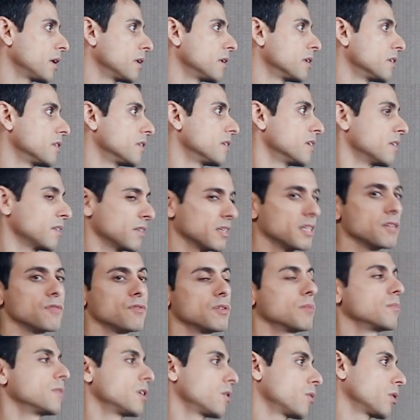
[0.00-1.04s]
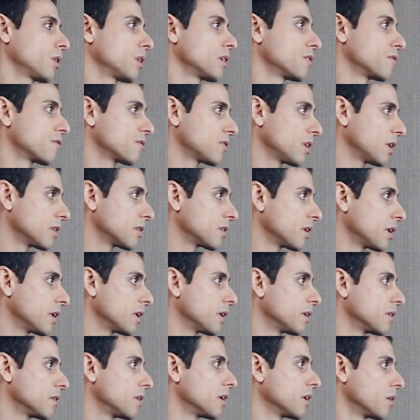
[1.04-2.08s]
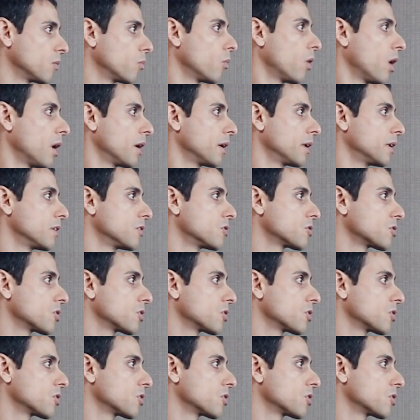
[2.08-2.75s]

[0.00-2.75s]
And it didn't give them the relief that they wanted.